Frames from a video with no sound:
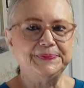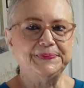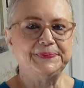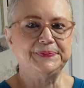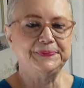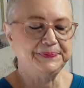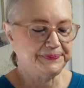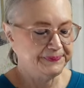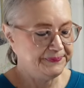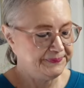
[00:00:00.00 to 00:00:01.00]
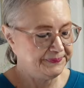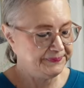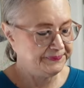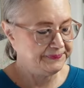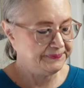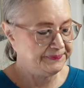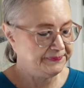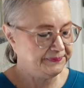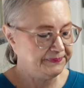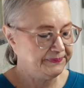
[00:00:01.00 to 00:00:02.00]

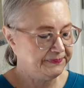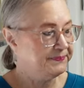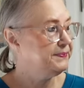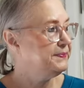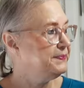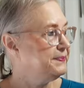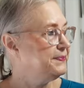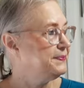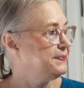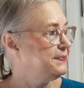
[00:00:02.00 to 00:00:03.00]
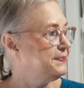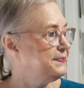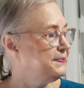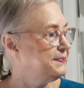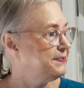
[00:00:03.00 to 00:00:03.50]
(not speaking)